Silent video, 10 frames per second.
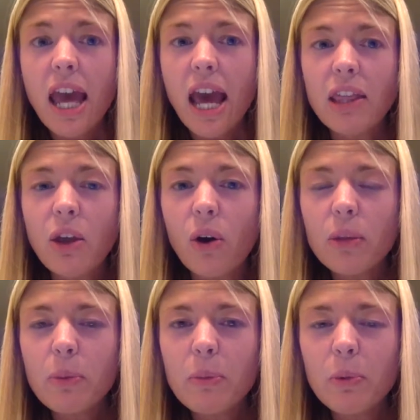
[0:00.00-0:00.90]
and the
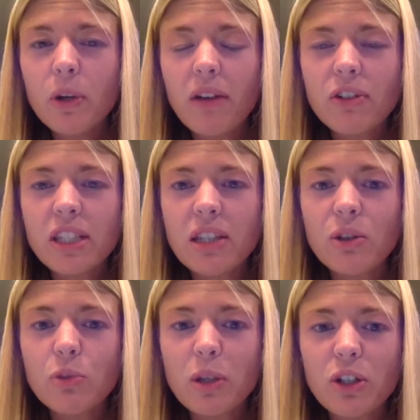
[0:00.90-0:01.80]
only people who had ever seen
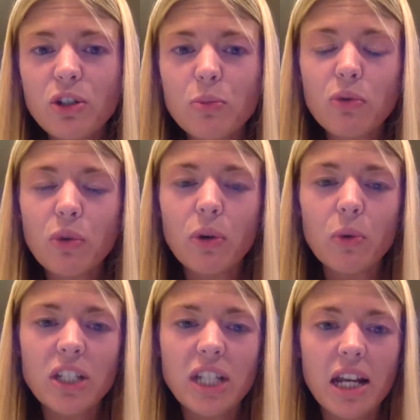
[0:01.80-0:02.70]
those pictures before
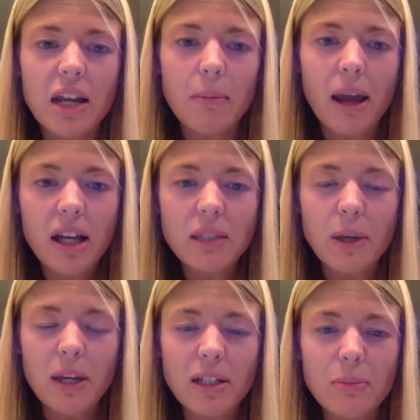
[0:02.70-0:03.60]
were Dana and my
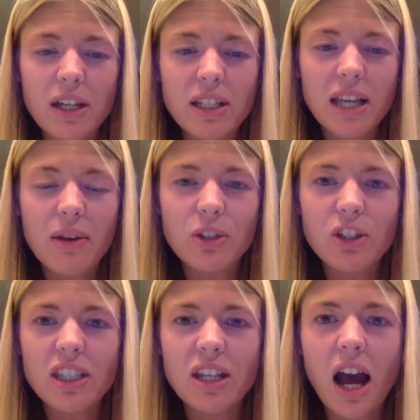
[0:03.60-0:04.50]
husband, because I was
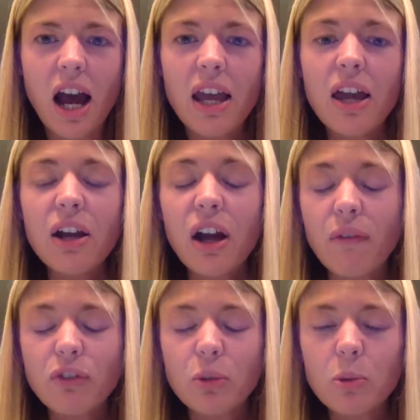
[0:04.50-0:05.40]
just not
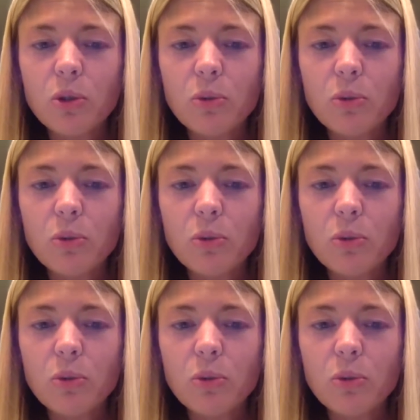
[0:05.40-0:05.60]
comfortable